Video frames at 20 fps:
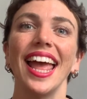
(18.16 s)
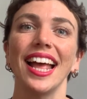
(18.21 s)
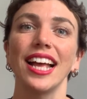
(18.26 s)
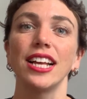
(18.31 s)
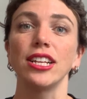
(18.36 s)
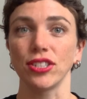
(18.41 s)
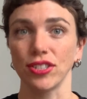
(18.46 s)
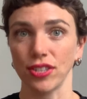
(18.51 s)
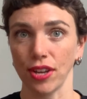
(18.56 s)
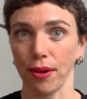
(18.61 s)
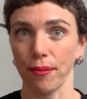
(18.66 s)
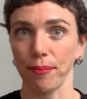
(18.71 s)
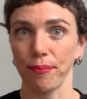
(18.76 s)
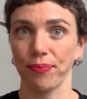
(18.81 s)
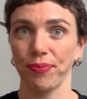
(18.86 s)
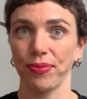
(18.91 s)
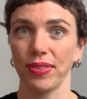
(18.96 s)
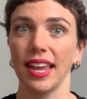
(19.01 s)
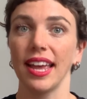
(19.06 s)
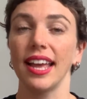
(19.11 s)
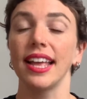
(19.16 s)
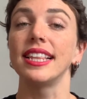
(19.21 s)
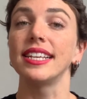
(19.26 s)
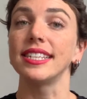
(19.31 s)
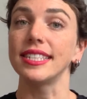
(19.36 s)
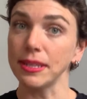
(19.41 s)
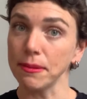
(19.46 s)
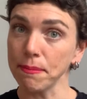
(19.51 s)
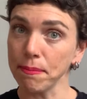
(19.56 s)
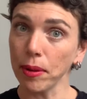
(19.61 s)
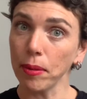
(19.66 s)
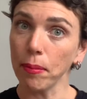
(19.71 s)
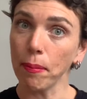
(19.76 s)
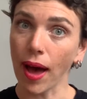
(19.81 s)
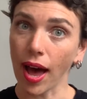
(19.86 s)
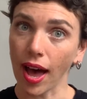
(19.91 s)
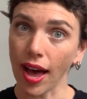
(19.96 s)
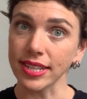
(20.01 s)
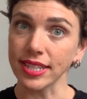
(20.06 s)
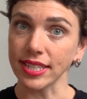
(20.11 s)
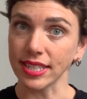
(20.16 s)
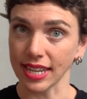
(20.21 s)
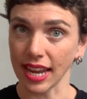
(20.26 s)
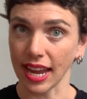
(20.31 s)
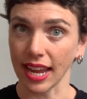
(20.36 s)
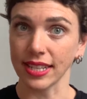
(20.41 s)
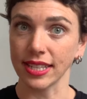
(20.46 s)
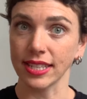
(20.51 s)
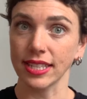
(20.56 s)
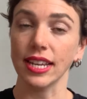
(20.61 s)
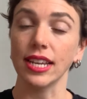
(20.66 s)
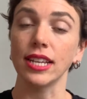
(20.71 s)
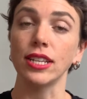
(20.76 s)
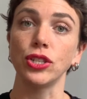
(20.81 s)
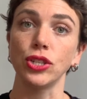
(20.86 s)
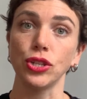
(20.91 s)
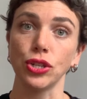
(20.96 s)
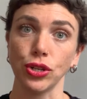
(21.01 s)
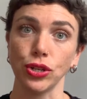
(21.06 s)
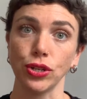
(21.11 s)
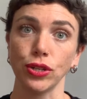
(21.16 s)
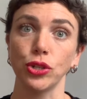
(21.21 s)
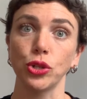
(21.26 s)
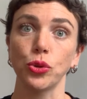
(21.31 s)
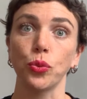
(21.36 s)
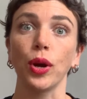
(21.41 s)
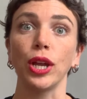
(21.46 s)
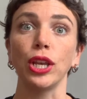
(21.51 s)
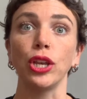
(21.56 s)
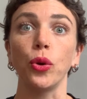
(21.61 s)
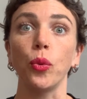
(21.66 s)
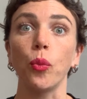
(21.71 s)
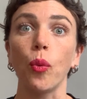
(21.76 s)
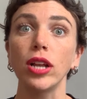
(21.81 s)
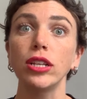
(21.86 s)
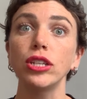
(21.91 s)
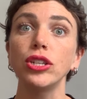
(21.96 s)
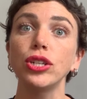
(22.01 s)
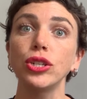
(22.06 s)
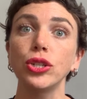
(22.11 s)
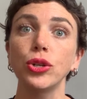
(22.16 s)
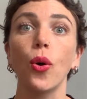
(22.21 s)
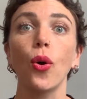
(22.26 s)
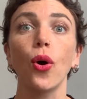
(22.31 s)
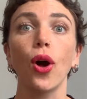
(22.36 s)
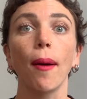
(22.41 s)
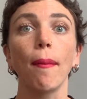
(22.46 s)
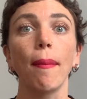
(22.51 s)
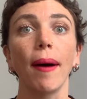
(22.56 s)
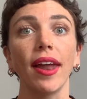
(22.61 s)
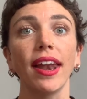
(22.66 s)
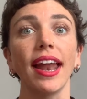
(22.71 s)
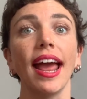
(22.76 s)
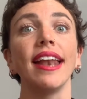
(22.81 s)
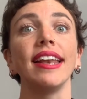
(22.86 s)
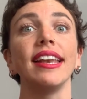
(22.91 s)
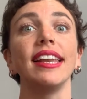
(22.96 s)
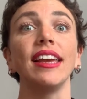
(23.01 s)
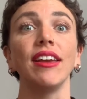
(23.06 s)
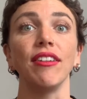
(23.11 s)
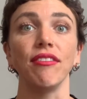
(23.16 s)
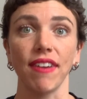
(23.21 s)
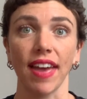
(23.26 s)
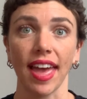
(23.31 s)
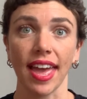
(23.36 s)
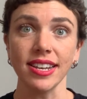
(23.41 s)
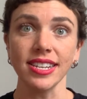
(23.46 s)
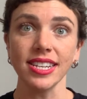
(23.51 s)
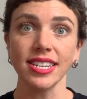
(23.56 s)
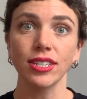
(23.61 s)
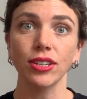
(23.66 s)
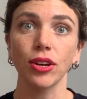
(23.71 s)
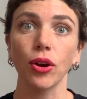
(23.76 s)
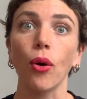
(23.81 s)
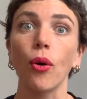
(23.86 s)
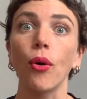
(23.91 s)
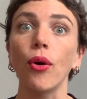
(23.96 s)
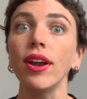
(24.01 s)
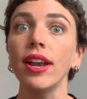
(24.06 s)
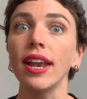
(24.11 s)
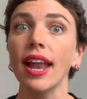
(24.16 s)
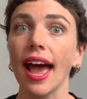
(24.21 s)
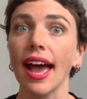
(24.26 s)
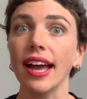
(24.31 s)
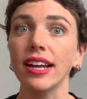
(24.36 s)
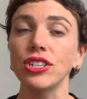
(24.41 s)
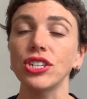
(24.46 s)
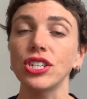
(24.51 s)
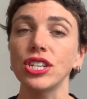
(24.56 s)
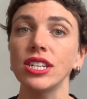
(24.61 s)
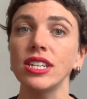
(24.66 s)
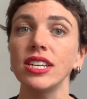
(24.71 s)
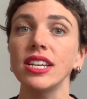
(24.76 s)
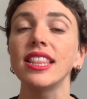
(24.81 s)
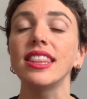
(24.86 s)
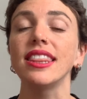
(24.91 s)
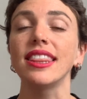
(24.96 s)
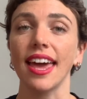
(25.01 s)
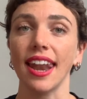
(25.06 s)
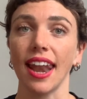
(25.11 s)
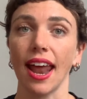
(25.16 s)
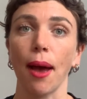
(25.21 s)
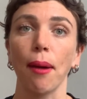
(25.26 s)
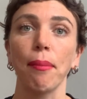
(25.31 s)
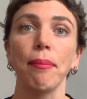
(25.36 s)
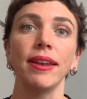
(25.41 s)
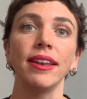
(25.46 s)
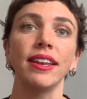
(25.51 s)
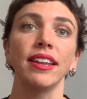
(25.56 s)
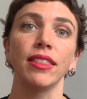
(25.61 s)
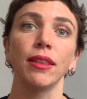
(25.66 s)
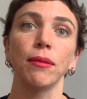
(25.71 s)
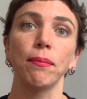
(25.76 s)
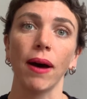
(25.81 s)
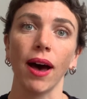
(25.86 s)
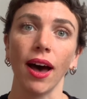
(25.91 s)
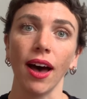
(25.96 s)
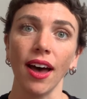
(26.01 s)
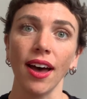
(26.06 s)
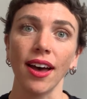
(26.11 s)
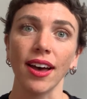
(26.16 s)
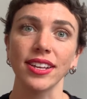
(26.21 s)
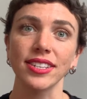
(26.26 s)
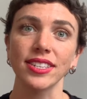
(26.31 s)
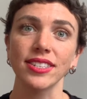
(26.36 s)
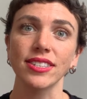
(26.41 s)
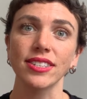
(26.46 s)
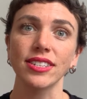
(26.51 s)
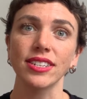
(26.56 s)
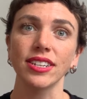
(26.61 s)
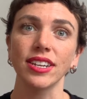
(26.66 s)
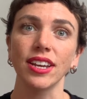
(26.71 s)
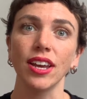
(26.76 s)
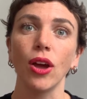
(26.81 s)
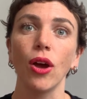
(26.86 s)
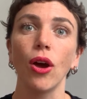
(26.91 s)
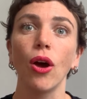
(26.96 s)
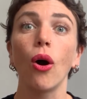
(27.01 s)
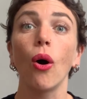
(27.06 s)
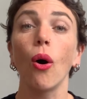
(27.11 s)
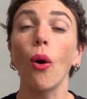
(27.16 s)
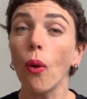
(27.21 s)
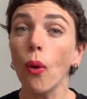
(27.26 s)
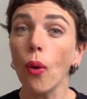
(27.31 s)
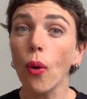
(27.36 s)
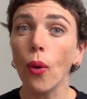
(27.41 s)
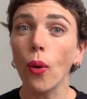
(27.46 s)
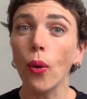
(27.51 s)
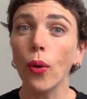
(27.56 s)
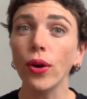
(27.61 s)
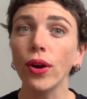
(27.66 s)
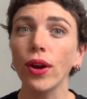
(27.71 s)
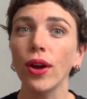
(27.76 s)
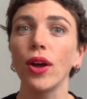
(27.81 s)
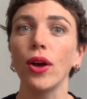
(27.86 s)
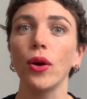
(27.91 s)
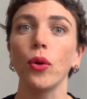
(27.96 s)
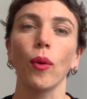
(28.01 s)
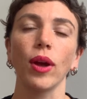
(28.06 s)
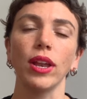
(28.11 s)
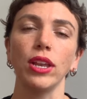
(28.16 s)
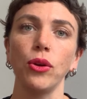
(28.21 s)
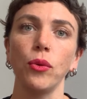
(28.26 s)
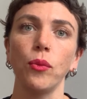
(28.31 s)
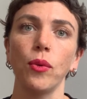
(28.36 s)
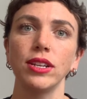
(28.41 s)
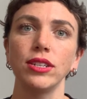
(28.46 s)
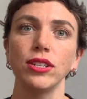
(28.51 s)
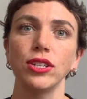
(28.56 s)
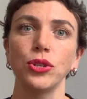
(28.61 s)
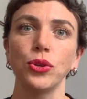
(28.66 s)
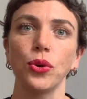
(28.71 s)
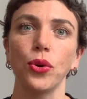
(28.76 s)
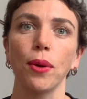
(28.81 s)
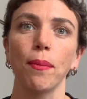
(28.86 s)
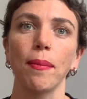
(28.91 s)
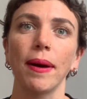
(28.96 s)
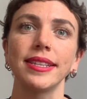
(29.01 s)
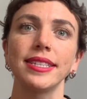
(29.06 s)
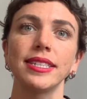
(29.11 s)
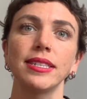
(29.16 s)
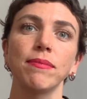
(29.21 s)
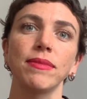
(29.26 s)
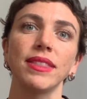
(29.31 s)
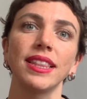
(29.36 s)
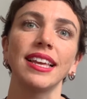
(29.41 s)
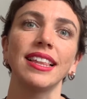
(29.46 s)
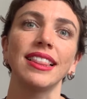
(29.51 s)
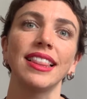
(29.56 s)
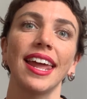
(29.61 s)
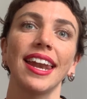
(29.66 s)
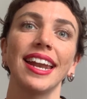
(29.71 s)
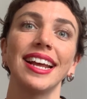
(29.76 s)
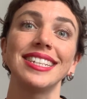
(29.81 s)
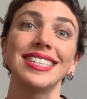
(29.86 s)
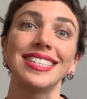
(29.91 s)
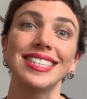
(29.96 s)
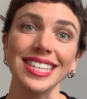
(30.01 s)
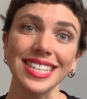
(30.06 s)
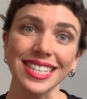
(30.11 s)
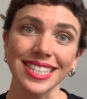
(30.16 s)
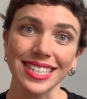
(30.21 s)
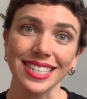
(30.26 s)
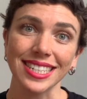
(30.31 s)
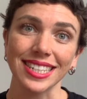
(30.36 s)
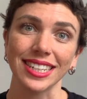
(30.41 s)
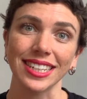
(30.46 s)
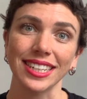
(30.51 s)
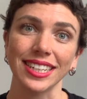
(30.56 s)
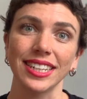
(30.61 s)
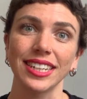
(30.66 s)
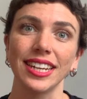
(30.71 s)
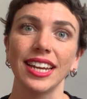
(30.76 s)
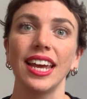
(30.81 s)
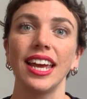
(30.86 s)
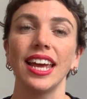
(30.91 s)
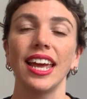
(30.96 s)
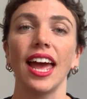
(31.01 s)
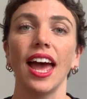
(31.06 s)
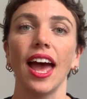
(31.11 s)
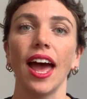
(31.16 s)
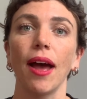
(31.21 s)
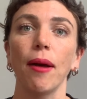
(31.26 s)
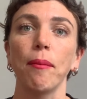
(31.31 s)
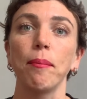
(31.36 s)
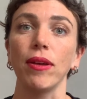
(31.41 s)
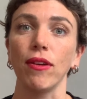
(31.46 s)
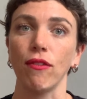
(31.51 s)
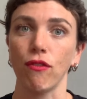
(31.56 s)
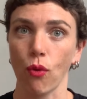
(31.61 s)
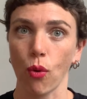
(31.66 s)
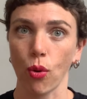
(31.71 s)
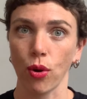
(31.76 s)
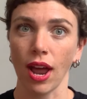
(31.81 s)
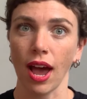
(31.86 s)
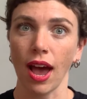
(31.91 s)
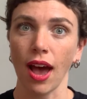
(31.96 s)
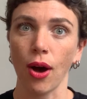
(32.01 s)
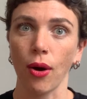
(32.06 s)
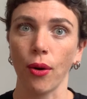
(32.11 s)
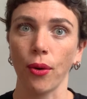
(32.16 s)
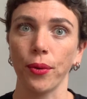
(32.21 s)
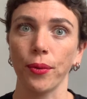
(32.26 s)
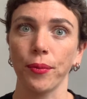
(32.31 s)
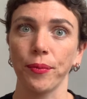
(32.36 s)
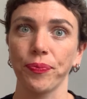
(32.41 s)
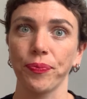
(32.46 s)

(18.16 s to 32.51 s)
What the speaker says: So, the simple past tense is used when you want to talk about an event or an action that happened in the past, or when you want to talk about something that existed before now.